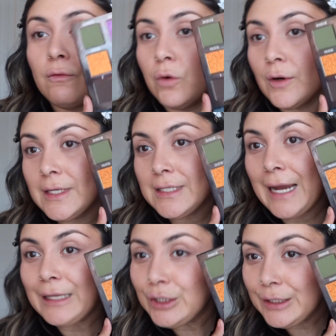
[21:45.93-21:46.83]
For this
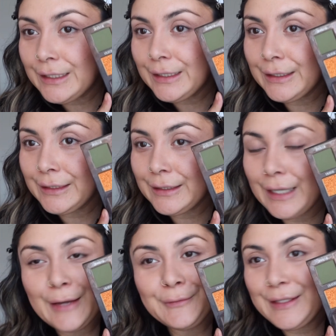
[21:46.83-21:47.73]
eye look,
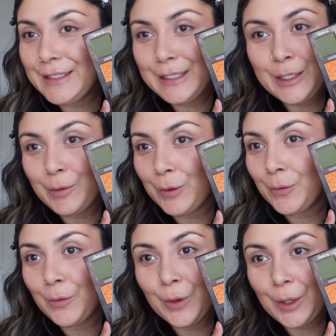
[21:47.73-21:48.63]
I'm gonna keep it
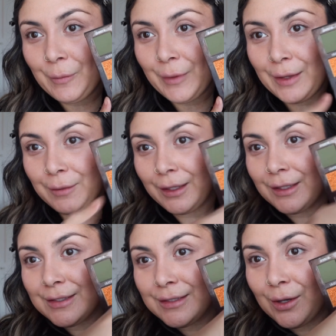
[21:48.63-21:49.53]
warm,
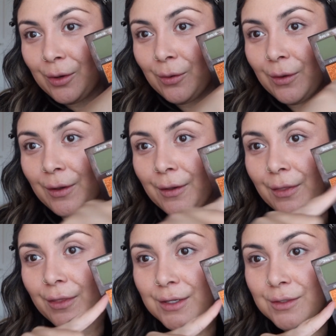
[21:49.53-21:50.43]
baby. So
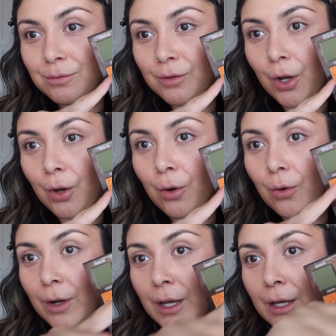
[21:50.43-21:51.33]
this
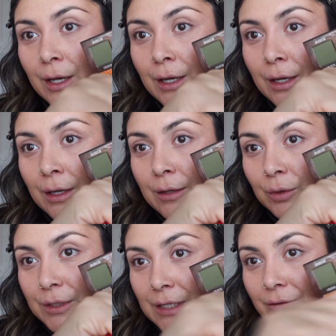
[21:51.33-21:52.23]
row,
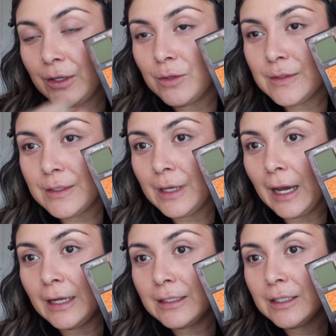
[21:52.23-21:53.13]
we'll see if I use
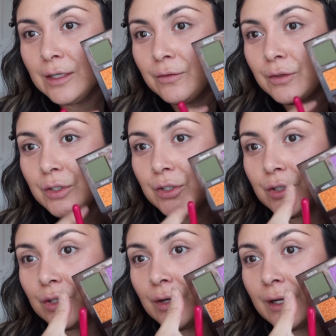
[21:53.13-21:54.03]
that for
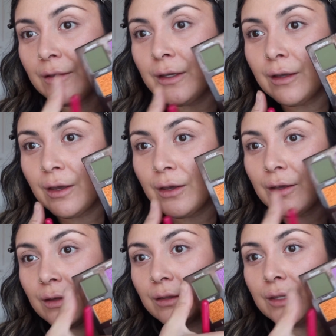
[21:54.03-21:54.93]
sure. I think
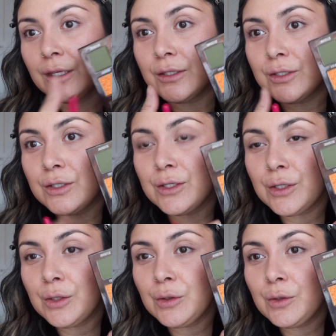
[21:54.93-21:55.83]
these
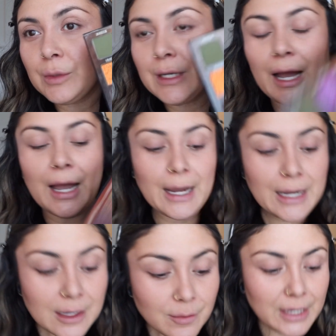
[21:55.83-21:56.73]
two, but yeah, I am